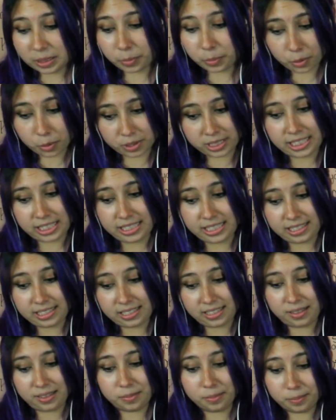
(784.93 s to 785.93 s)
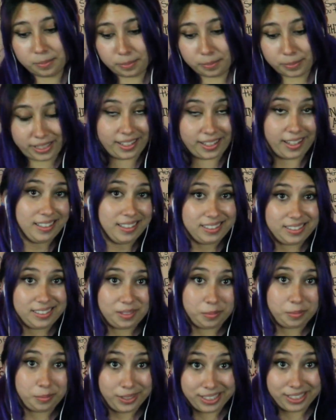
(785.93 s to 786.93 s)
Poor Daisy. But again,
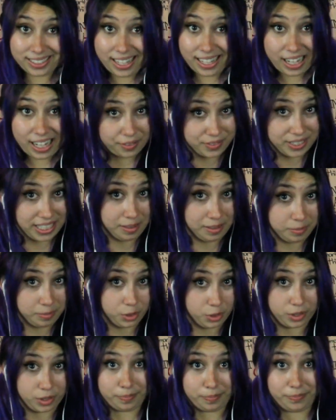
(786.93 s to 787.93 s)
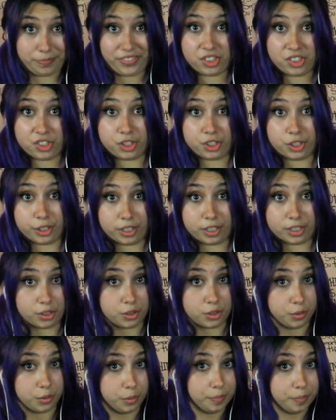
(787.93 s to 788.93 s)
we didn't have time to convince her and
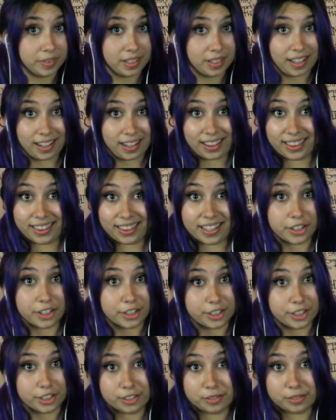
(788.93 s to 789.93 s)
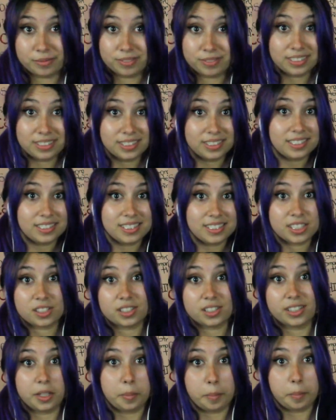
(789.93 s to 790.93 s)
to let her
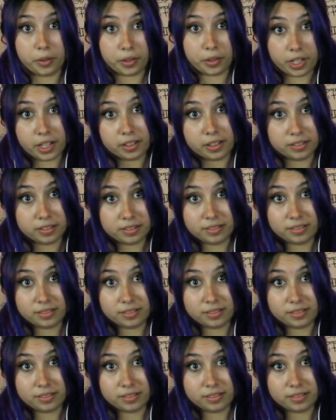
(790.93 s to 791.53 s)
sleep on it.